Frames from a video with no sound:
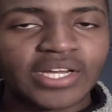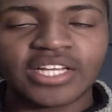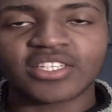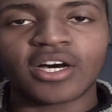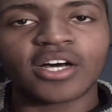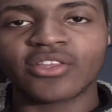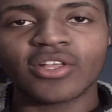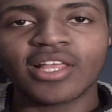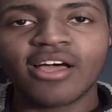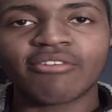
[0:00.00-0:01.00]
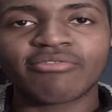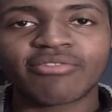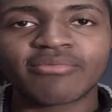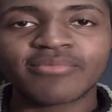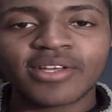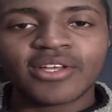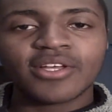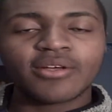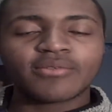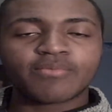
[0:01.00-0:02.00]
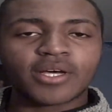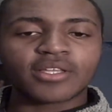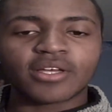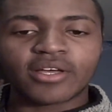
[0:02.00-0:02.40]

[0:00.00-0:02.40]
It's a hard knock life, but